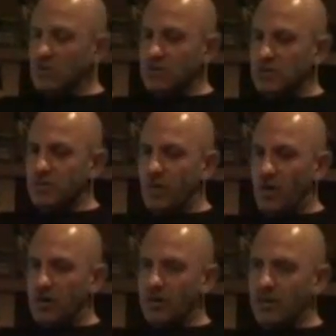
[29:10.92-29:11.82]

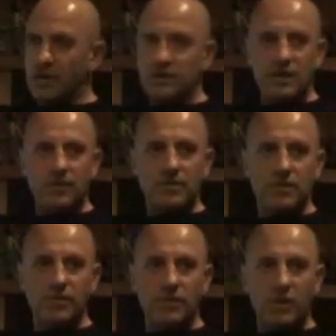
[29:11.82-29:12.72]
smartening things up
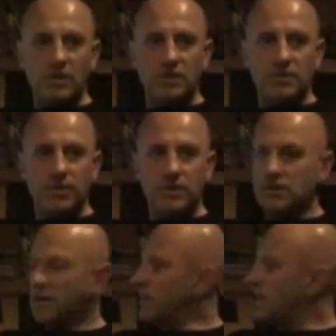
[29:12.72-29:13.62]
too much, because
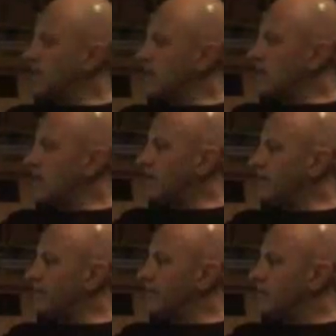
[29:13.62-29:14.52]
I think
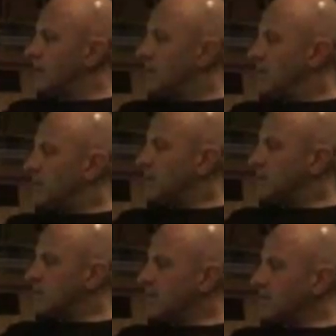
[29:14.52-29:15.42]
because
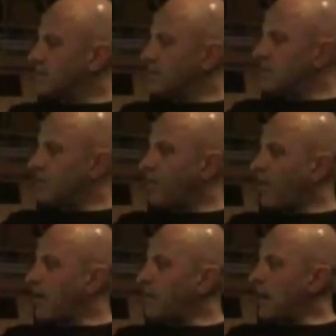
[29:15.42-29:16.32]
of the
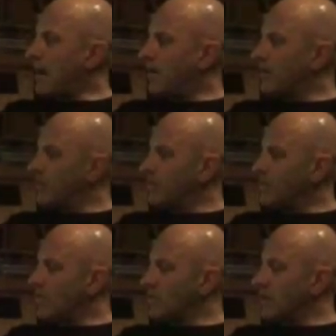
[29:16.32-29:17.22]
firepower that we've
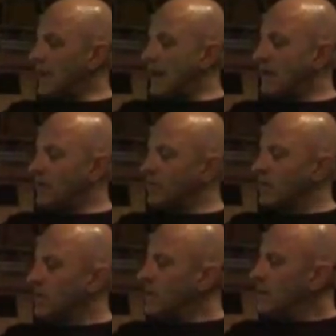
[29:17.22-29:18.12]
got now,
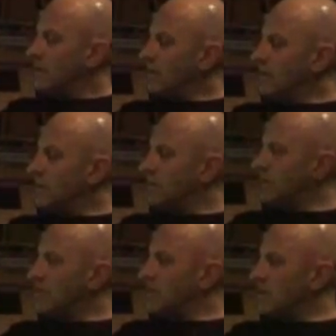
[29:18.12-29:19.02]
you
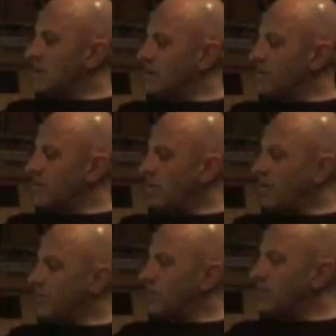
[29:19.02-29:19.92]
can
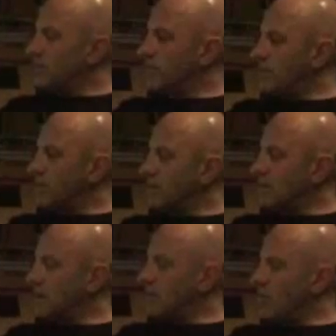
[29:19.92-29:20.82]
often, people can
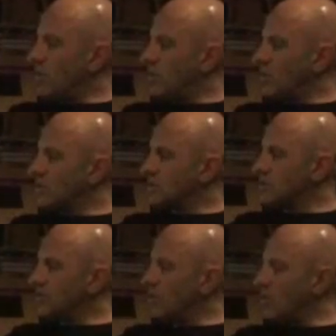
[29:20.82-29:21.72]
get more
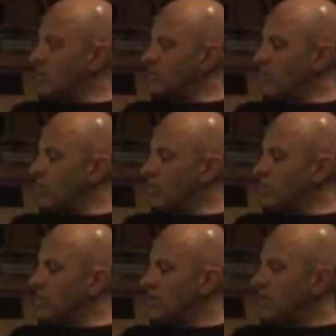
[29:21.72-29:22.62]
hooked, more
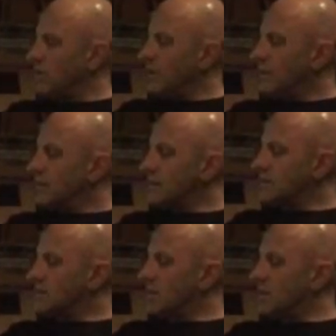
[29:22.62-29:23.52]

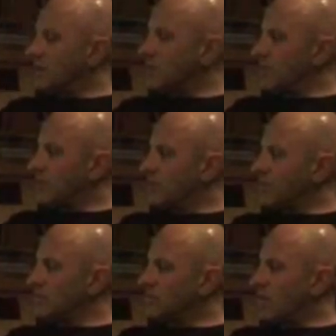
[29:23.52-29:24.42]
concerned with
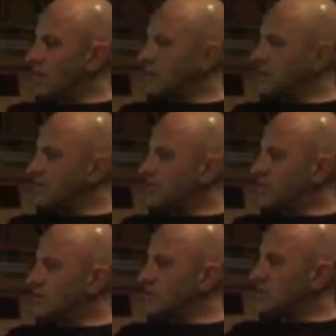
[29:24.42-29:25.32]
trying to
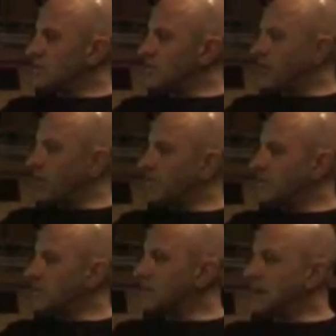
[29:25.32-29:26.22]
produce the
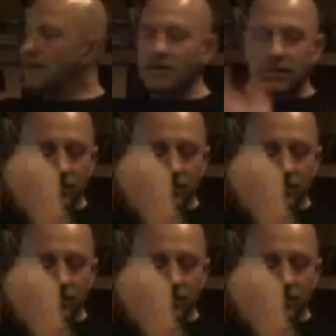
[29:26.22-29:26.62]
perfect sounding